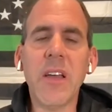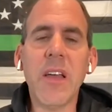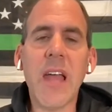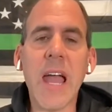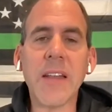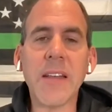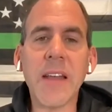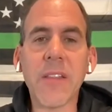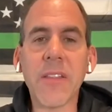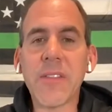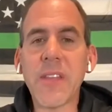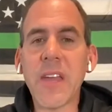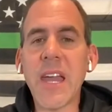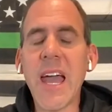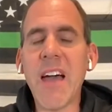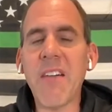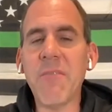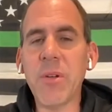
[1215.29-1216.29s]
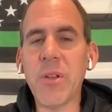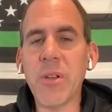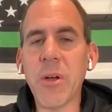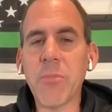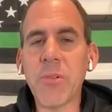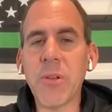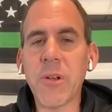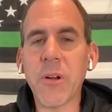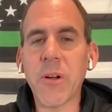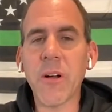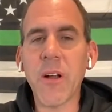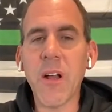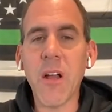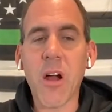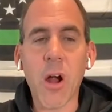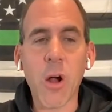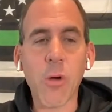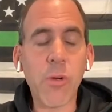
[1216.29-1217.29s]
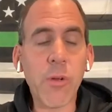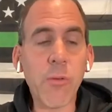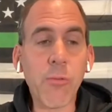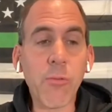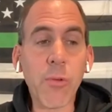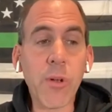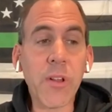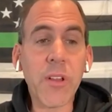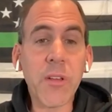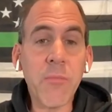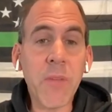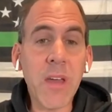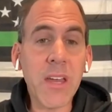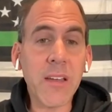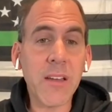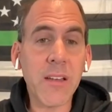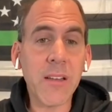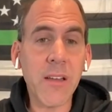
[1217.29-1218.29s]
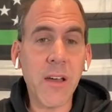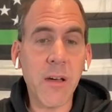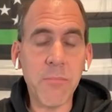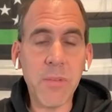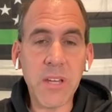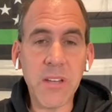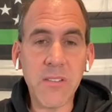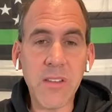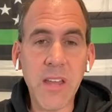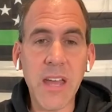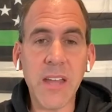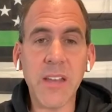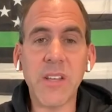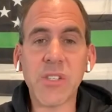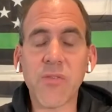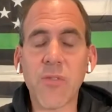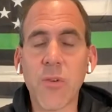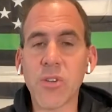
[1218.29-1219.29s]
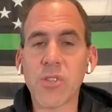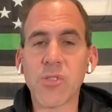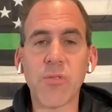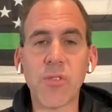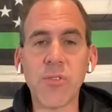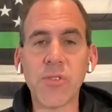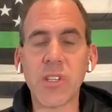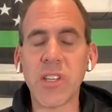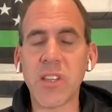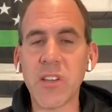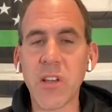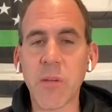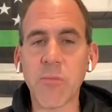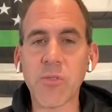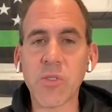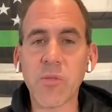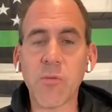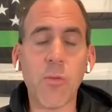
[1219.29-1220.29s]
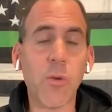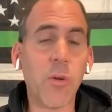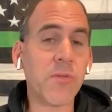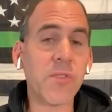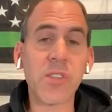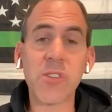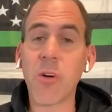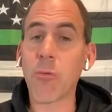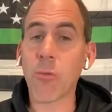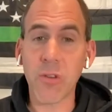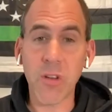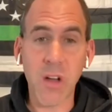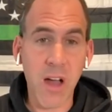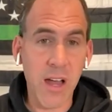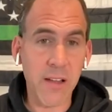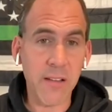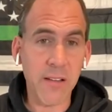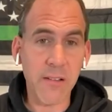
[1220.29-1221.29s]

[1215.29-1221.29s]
And now that they have been up here, are we really making a big dent as far as reducing the numbers of wolves? No, we're not.